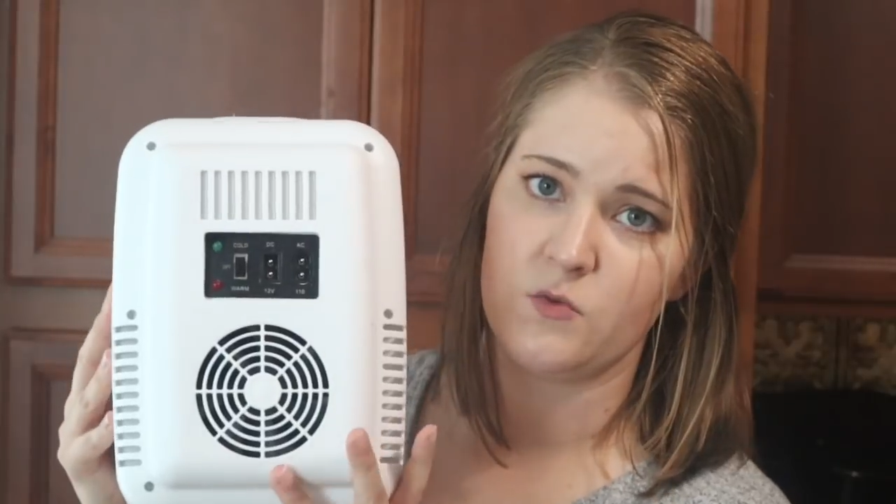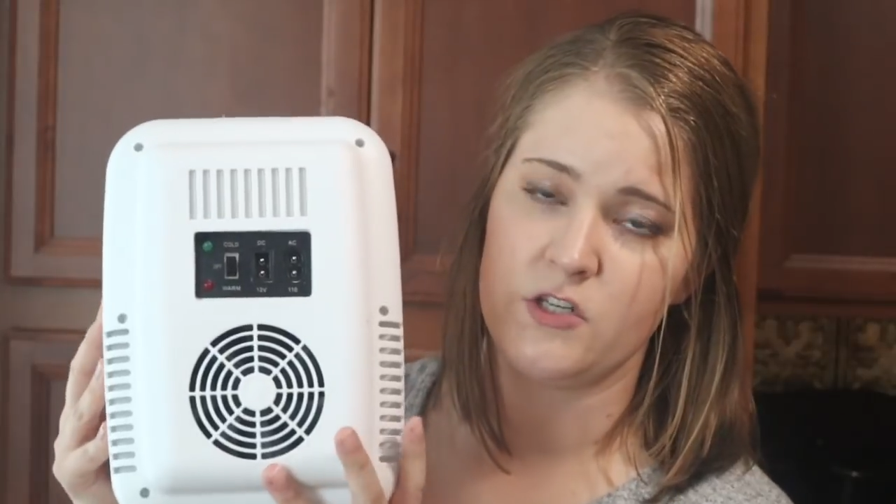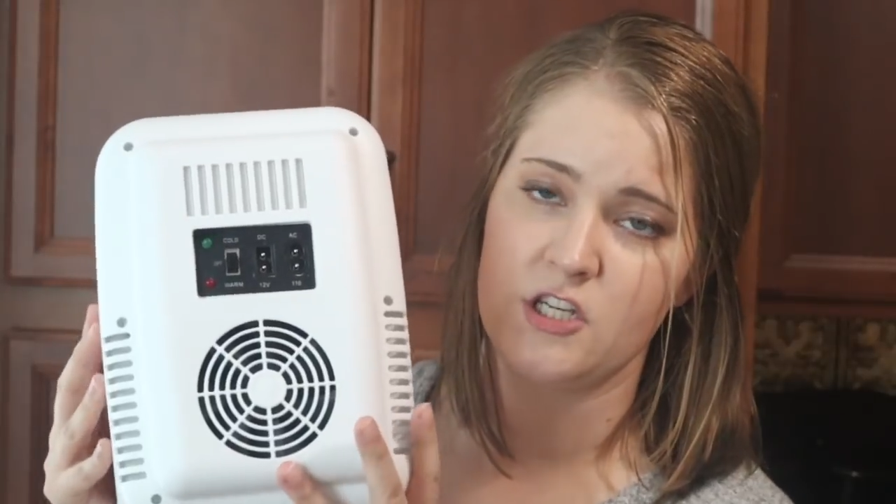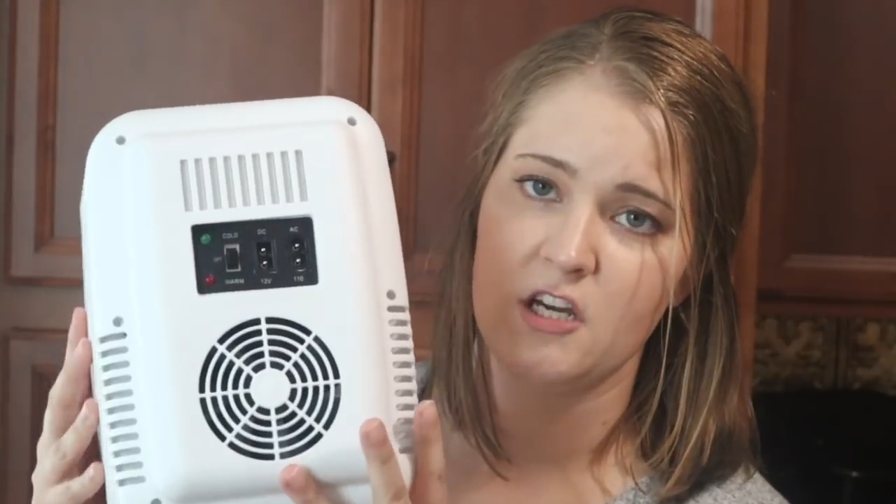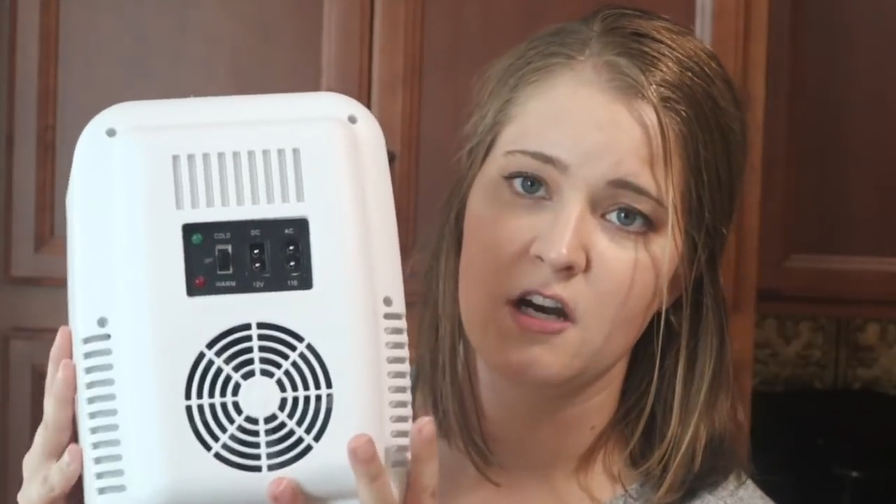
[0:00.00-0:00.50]

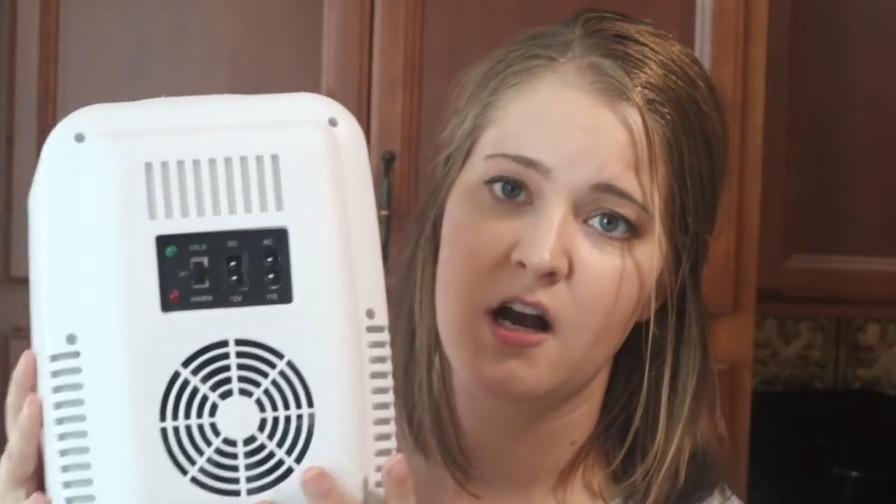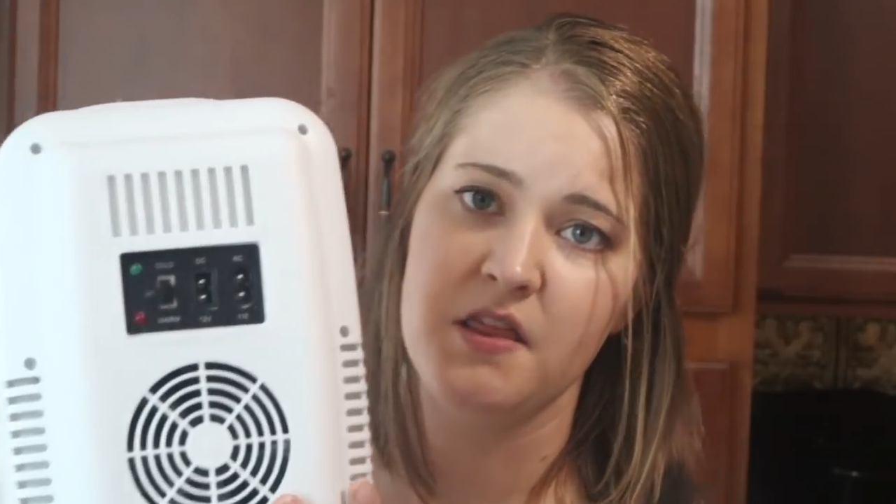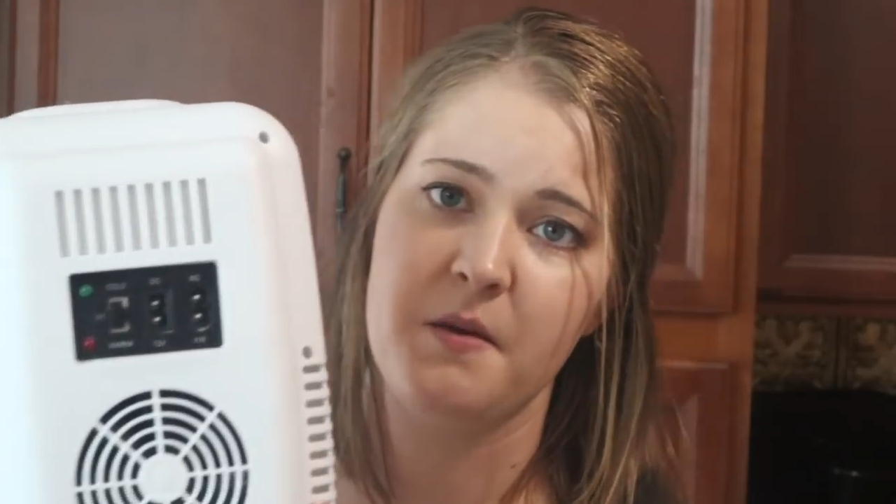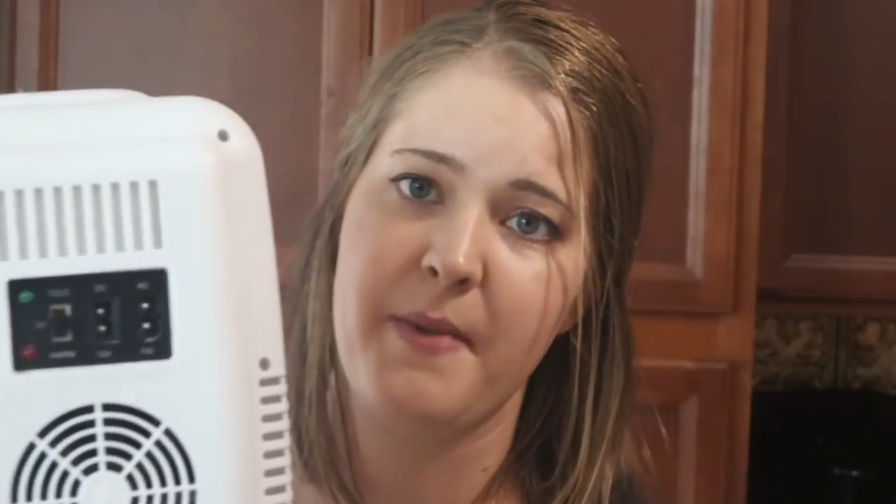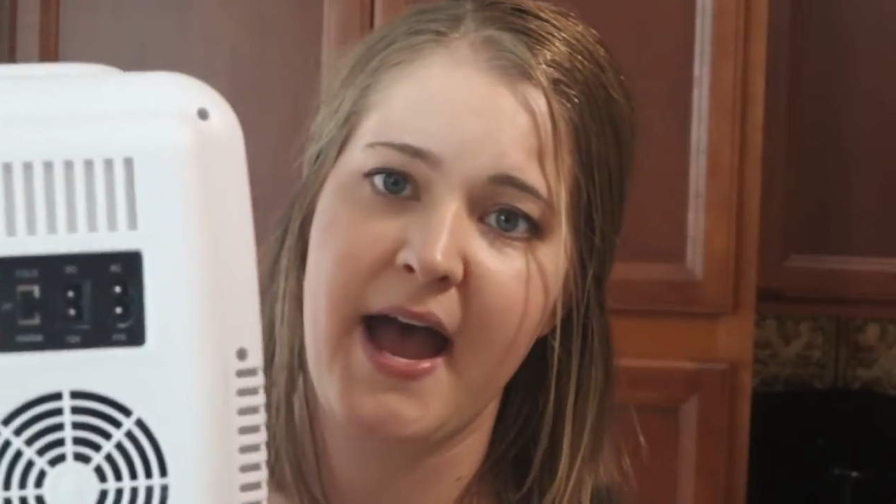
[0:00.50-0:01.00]
switch here
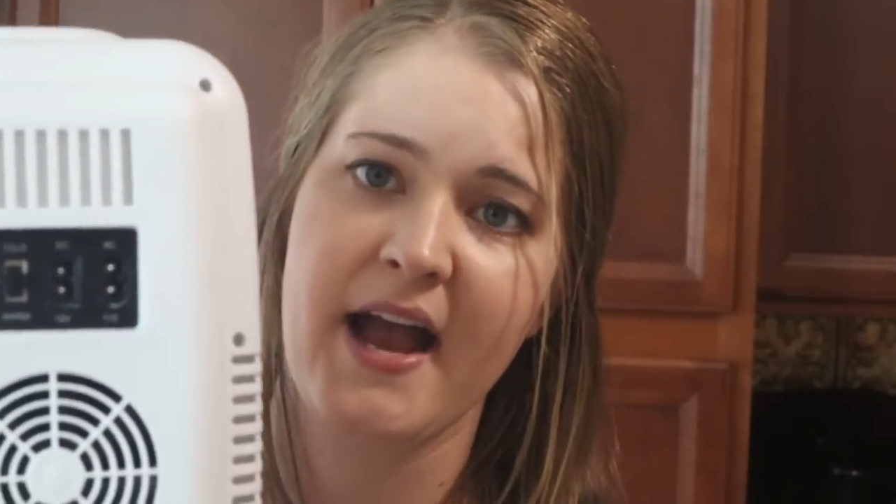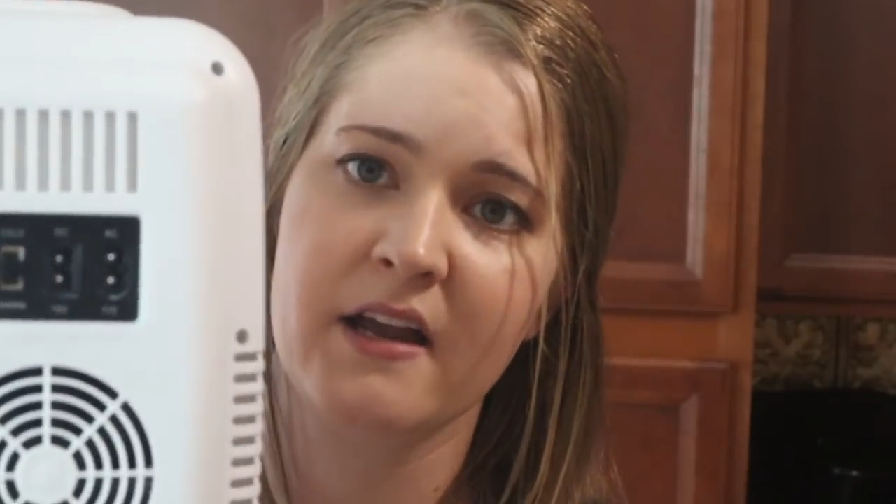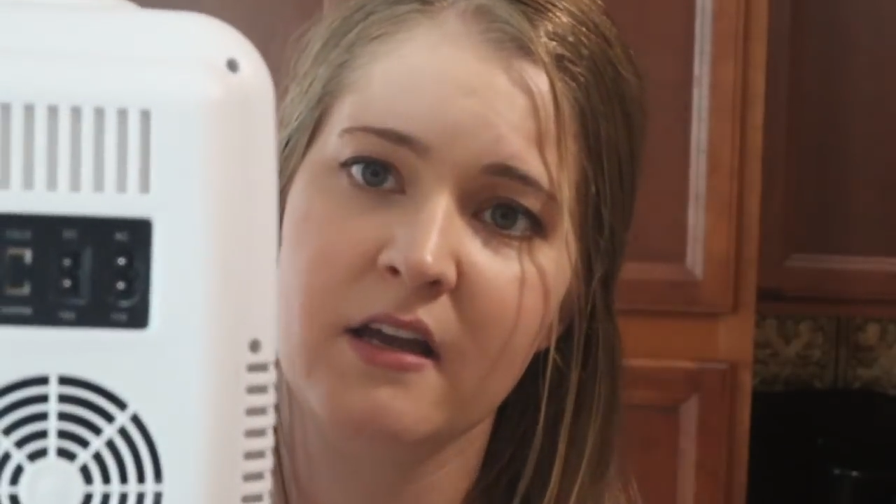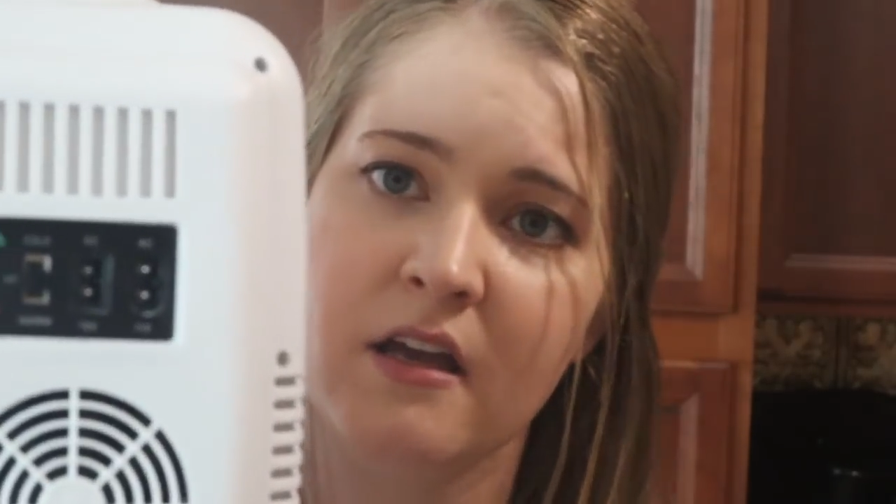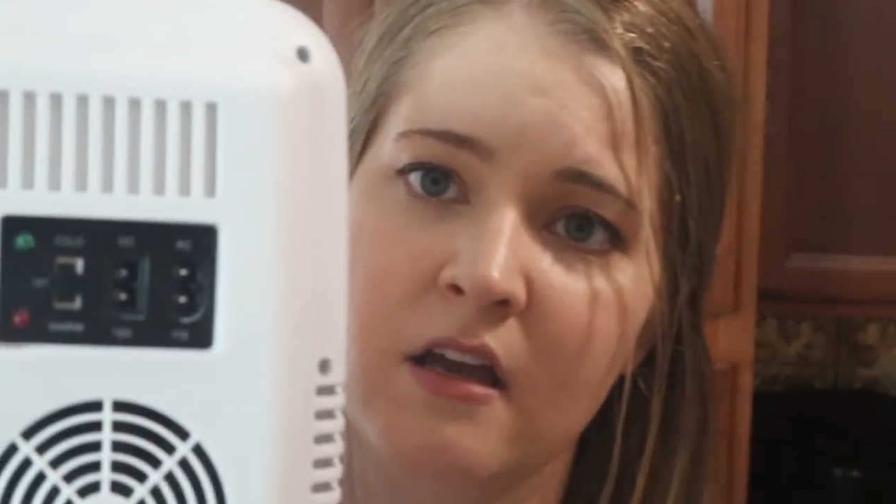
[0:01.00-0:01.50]
on the back.